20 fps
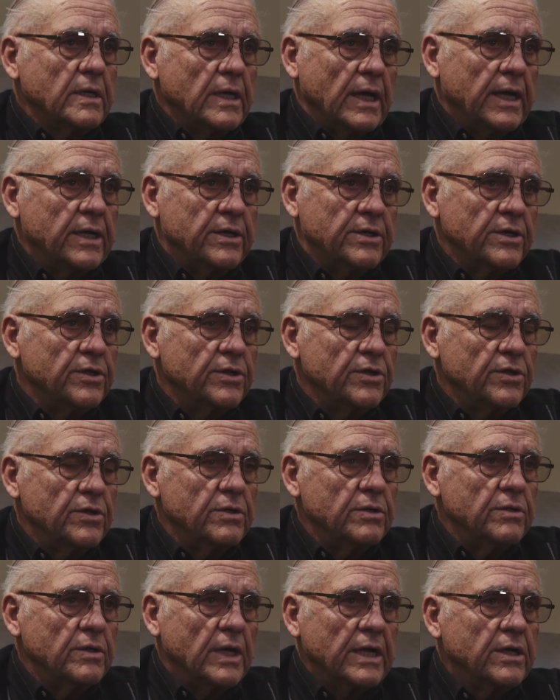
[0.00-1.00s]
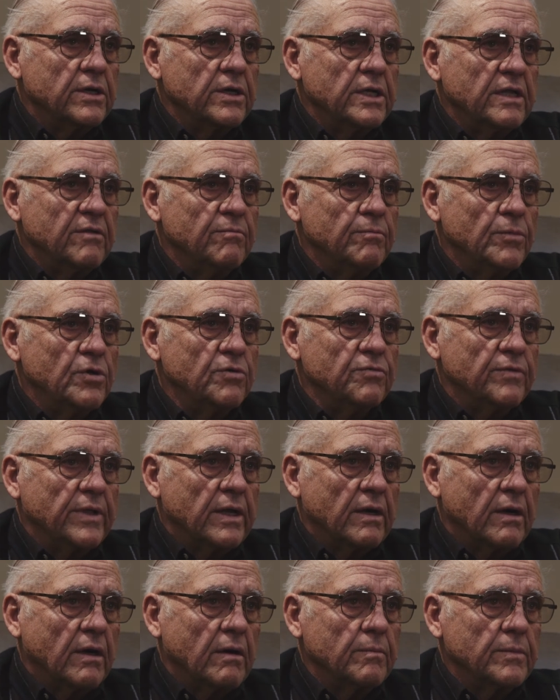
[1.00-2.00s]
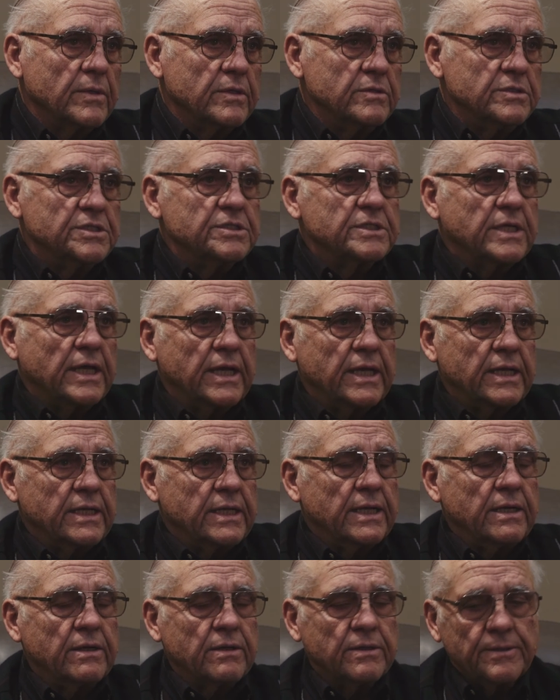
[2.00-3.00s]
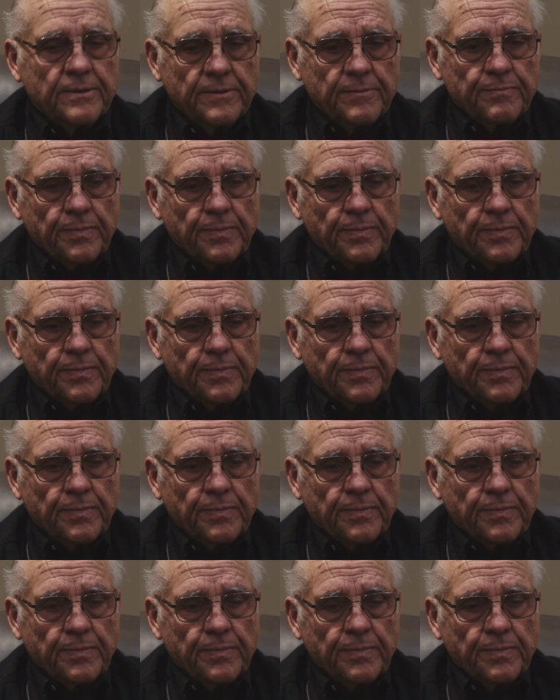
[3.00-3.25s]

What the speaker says: I couldn't even move that arm. It would just hang down.